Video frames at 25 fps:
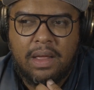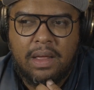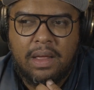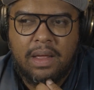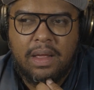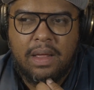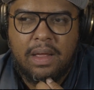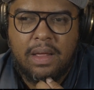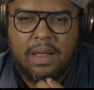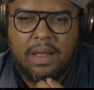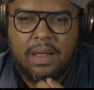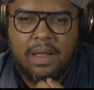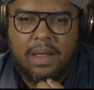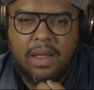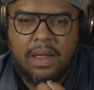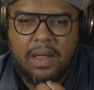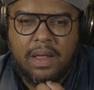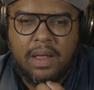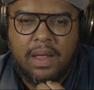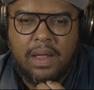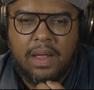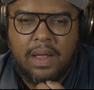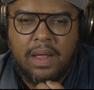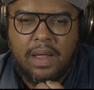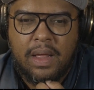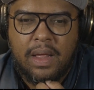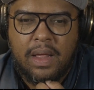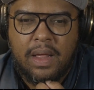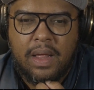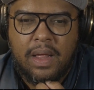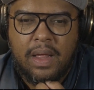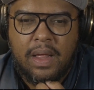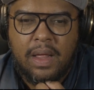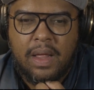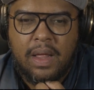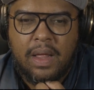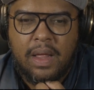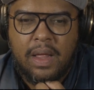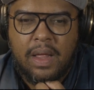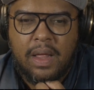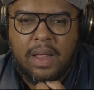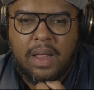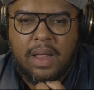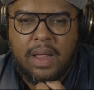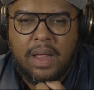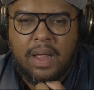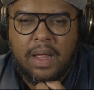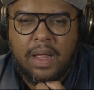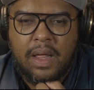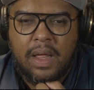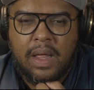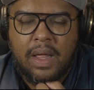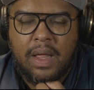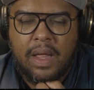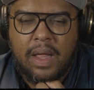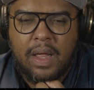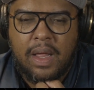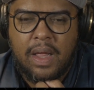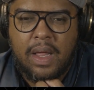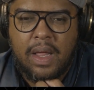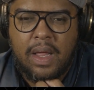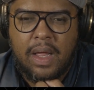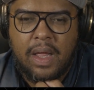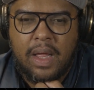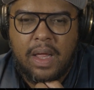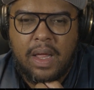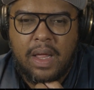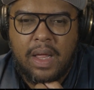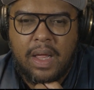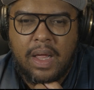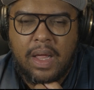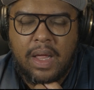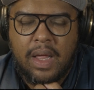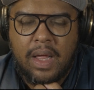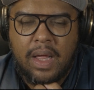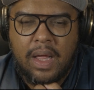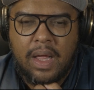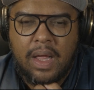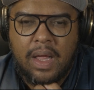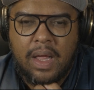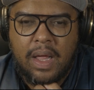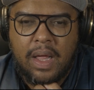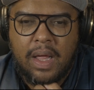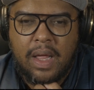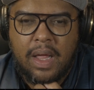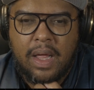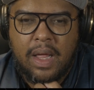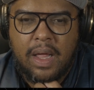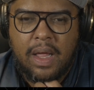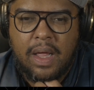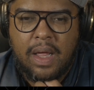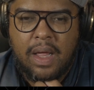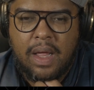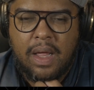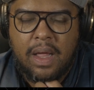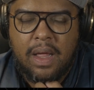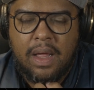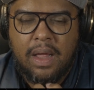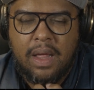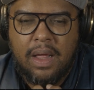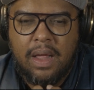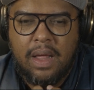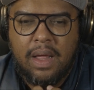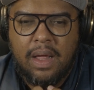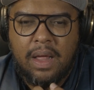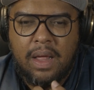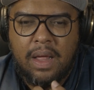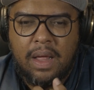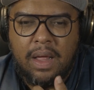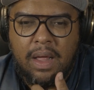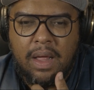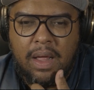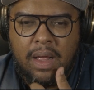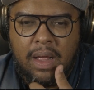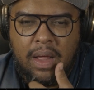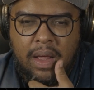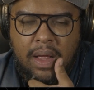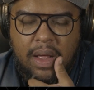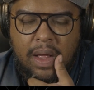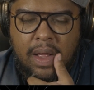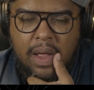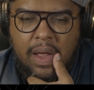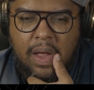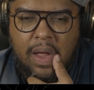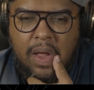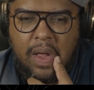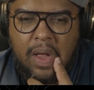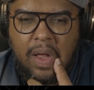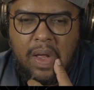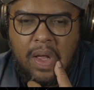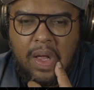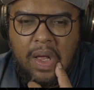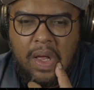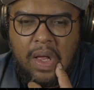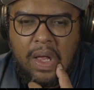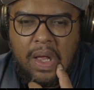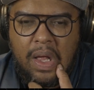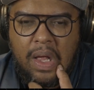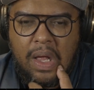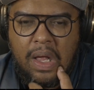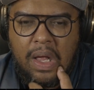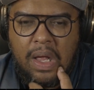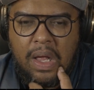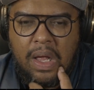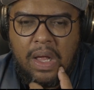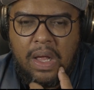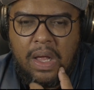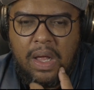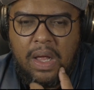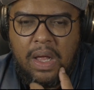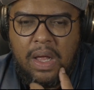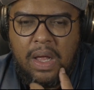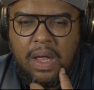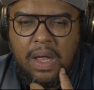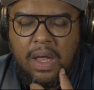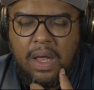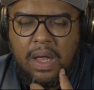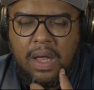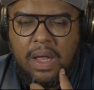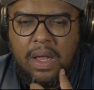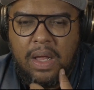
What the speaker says: No words are spoken by the person on screen.